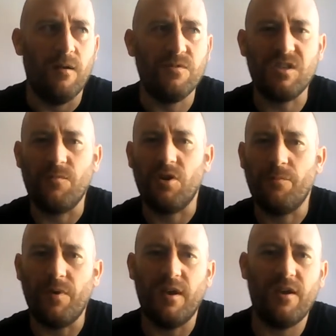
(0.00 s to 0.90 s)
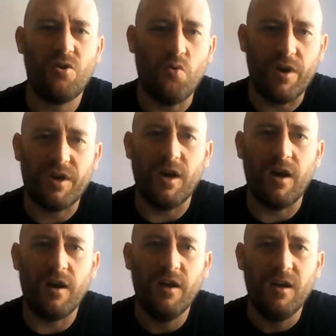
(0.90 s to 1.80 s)
Someone a bit
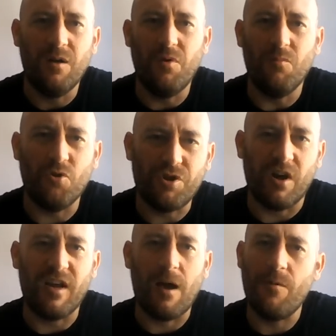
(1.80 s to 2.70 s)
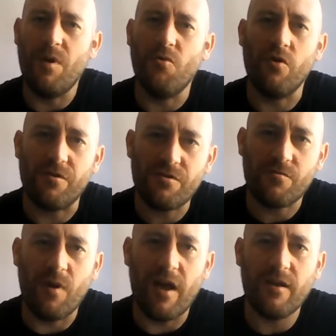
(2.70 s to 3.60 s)
quicker, a bit more dynamic, a bit more of a
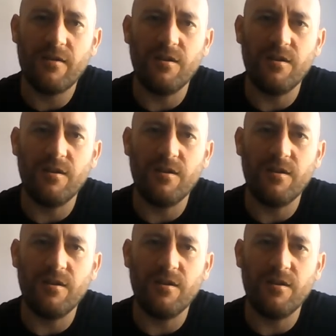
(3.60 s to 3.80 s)
threat,